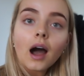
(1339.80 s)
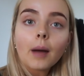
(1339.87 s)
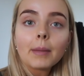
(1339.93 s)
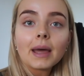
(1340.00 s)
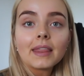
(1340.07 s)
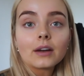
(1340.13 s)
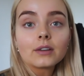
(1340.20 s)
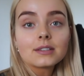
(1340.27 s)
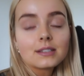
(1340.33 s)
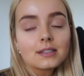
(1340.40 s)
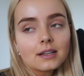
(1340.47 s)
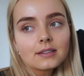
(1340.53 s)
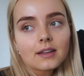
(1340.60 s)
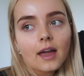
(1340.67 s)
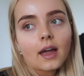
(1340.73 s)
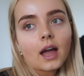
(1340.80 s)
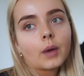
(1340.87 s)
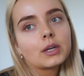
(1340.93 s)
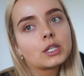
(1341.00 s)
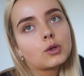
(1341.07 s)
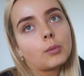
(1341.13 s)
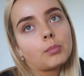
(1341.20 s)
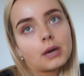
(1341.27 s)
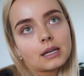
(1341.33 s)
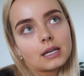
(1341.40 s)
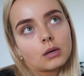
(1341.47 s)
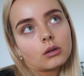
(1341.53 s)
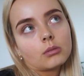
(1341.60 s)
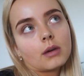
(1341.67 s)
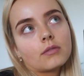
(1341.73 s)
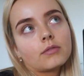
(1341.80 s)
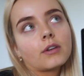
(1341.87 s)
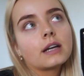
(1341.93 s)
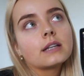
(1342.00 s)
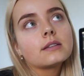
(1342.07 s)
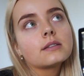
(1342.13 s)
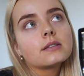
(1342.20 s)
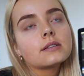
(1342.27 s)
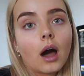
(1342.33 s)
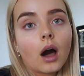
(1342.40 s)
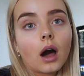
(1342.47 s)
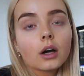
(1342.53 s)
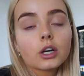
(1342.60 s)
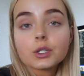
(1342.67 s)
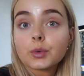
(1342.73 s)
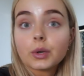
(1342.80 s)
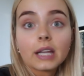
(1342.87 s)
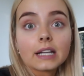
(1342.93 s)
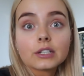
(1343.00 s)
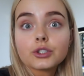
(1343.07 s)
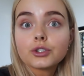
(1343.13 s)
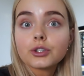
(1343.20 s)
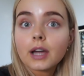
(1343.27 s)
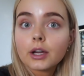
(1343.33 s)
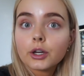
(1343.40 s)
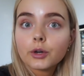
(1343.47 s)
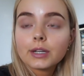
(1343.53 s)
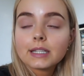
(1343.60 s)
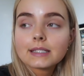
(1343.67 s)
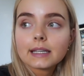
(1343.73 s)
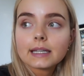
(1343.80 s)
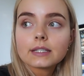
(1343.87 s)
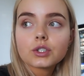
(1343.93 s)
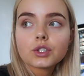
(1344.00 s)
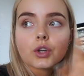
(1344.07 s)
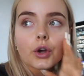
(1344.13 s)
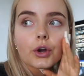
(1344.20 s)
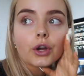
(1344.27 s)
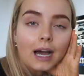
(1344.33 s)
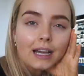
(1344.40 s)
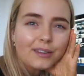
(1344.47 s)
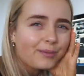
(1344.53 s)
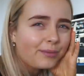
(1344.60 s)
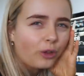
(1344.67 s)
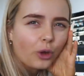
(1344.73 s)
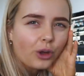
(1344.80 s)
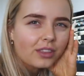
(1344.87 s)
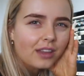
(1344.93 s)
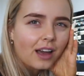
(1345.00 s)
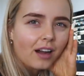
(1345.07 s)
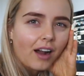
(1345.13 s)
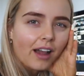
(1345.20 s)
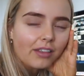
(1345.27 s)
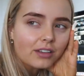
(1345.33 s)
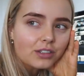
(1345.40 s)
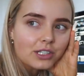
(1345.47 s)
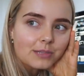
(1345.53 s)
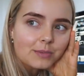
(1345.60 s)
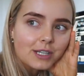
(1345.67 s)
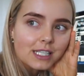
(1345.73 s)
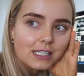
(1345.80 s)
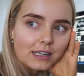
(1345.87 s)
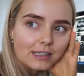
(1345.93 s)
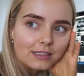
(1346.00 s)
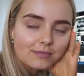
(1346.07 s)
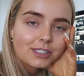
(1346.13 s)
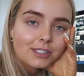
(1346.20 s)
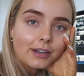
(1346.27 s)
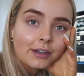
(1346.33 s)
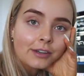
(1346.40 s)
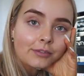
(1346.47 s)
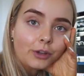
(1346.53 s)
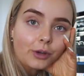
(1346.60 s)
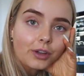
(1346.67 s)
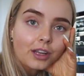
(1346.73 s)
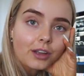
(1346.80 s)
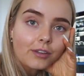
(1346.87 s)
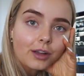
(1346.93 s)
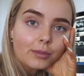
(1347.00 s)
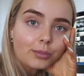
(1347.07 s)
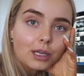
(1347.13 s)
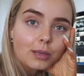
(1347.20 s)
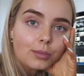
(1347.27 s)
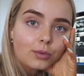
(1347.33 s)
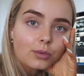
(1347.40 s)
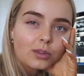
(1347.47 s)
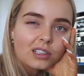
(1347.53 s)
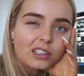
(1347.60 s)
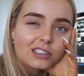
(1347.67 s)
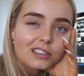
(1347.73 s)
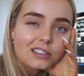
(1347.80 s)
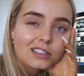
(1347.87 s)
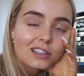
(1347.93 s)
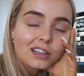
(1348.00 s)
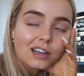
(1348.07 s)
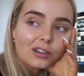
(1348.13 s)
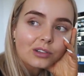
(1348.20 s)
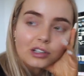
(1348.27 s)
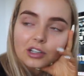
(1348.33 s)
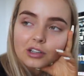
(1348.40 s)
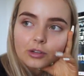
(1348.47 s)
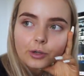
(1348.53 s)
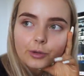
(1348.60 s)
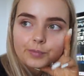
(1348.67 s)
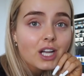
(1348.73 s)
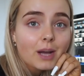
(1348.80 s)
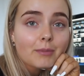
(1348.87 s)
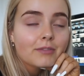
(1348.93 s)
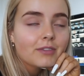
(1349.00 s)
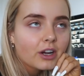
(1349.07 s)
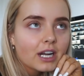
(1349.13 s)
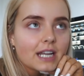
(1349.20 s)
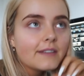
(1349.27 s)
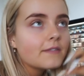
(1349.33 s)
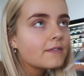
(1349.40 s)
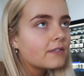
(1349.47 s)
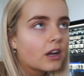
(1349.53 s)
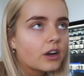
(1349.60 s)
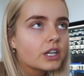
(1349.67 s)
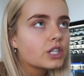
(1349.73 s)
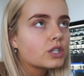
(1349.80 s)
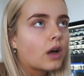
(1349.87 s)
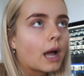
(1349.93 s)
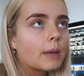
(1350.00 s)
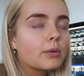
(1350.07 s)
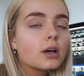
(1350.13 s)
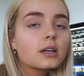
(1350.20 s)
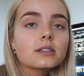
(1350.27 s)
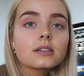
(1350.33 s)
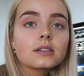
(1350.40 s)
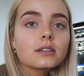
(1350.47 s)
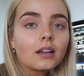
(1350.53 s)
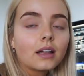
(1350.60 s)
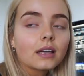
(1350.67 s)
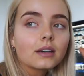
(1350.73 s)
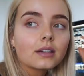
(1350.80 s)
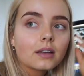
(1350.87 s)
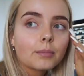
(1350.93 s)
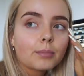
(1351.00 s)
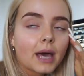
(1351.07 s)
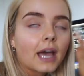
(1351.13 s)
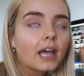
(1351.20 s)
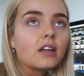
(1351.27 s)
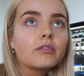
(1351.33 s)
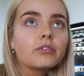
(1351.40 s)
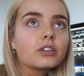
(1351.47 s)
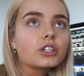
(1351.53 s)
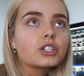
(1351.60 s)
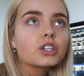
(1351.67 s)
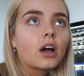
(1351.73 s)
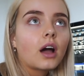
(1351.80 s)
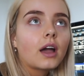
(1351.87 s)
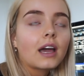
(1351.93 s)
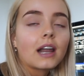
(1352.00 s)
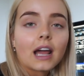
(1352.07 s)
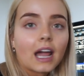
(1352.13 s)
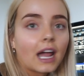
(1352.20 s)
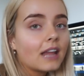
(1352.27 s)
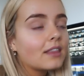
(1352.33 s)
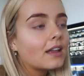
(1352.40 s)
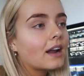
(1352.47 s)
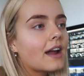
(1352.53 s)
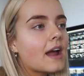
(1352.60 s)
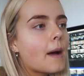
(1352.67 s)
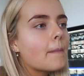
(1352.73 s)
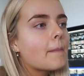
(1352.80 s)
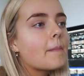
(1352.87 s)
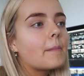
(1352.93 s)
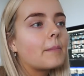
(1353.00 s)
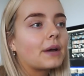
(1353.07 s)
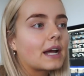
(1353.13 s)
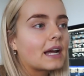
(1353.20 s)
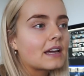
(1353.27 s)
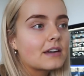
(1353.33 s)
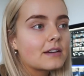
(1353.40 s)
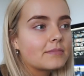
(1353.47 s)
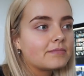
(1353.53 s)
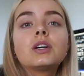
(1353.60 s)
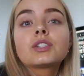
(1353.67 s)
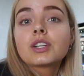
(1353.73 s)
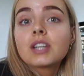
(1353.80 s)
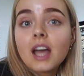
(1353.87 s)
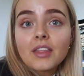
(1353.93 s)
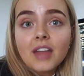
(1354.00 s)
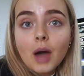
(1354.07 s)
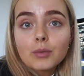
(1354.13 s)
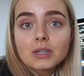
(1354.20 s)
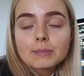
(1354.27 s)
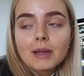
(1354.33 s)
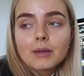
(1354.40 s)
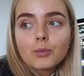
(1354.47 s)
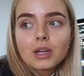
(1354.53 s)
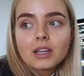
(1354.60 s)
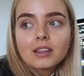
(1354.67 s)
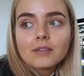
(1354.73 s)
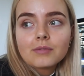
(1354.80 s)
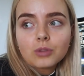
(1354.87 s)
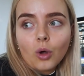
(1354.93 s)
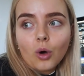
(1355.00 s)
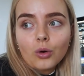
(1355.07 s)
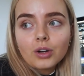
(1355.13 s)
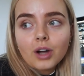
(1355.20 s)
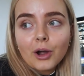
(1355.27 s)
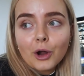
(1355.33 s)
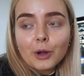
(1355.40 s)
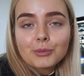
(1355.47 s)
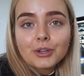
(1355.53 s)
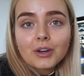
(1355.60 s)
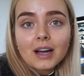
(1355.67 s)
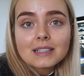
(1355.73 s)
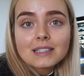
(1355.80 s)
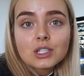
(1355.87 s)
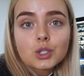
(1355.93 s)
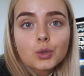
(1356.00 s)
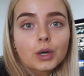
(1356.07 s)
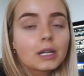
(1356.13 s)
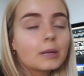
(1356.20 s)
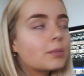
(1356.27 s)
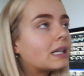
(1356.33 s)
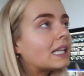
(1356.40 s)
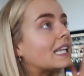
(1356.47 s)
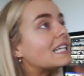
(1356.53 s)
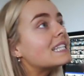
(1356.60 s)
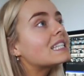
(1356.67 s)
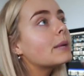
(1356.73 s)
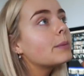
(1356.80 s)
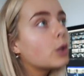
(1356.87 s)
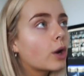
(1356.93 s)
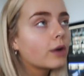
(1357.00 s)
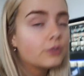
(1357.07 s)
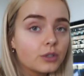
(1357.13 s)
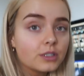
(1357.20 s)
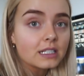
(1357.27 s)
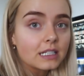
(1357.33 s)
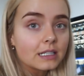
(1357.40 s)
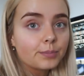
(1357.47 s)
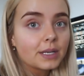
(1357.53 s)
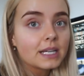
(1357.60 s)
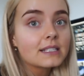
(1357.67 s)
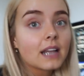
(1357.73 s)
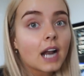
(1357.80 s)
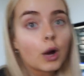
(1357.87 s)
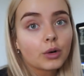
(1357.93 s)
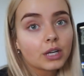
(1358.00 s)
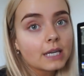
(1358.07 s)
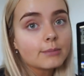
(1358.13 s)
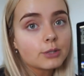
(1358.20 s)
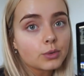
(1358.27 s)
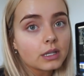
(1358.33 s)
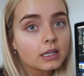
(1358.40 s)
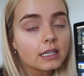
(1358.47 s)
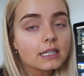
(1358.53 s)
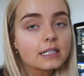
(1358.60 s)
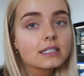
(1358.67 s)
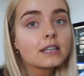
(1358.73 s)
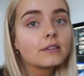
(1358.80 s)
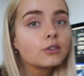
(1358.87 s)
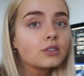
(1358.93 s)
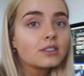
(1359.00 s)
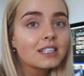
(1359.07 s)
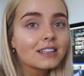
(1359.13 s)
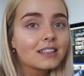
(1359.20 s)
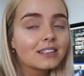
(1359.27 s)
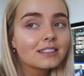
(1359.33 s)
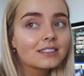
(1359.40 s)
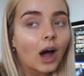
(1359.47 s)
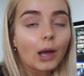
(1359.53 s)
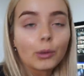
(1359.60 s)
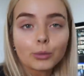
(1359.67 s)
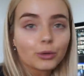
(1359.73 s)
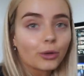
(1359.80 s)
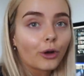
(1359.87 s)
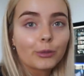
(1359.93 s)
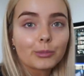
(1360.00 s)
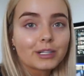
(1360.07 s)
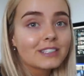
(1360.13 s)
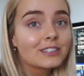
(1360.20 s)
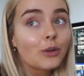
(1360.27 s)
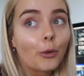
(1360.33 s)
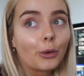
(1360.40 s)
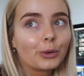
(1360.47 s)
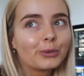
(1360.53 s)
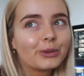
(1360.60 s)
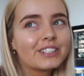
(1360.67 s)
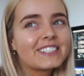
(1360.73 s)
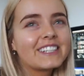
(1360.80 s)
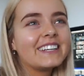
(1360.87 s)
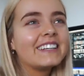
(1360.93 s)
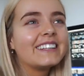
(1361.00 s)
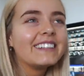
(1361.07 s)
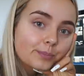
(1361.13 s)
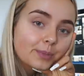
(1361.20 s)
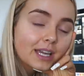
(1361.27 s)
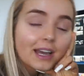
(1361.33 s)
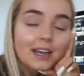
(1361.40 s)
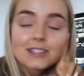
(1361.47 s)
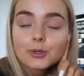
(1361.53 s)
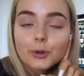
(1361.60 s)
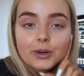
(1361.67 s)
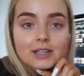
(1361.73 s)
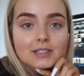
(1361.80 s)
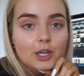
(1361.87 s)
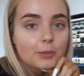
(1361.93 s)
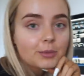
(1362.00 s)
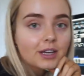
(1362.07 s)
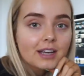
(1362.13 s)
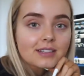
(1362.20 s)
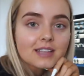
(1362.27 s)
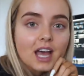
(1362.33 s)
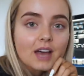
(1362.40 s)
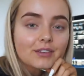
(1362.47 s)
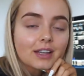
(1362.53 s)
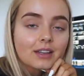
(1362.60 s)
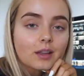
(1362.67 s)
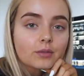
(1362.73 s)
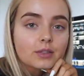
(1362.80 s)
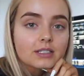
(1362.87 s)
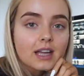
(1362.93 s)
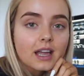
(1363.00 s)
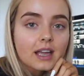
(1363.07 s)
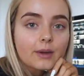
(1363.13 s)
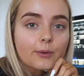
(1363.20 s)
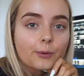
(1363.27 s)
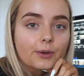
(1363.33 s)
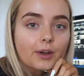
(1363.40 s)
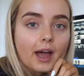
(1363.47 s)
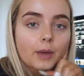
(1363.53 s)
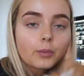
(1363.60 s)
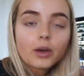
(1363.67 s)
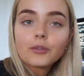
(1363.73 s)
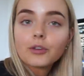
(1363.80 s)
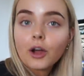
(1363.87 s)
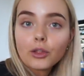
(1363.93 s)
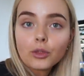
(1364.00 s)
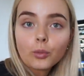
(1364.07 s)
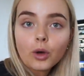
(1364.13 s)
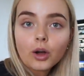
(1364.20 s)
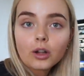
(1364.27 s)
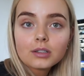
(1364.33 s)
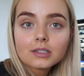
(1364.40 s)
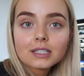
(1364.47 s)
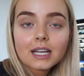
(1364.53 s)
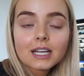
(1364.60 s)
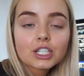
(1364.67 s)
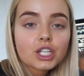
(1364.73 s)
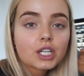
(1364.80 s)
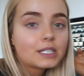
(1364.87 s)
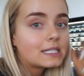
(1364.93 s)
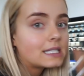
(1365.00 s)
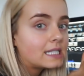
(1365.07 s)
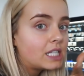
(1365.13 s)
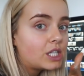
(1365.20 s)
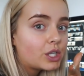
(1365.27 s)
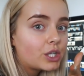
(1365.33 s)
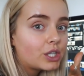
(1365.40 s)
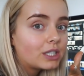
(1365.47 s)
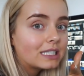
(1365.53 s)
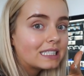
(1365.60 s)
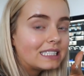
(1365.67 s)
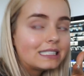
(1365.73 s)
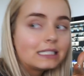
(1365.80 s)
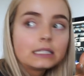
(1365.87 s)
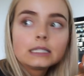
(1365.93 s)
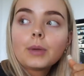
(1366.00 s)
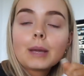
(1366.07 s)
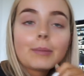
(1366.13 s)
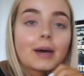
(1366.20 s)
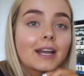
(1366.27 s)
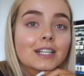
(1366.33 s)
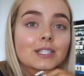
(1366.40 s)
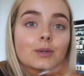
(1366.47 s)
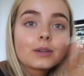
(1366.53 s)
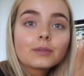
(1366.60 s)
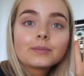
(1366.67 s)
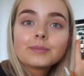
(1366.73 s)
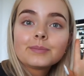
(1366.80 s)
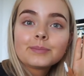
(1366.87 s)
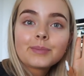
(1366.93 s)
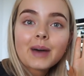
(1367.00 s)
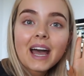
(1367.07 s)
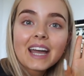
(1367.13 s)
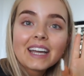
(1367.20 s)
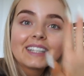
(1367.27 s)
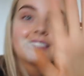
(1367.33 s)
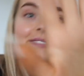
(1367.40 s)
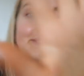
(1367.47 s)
Um, and then on Sunday I went to a picnic with my friends because uh, we're allowed to do that in Queensland. So I didn't vlog at that either just because I suck at vlogging around people and it's, I don't, I don't know. I'm a very, very shy person, like painfully shy. And I hate that I am, but I am. So yeah, that was my weekly vlog. I hope you guys enjoyed it. Please let me know if you did because then I'll keep doing these. If you didn't, I will know because no one will watch it. But yeah, as always, hope you guys are having a lovely day or night wherever you are in the world and I shall see you in my next one. Bye!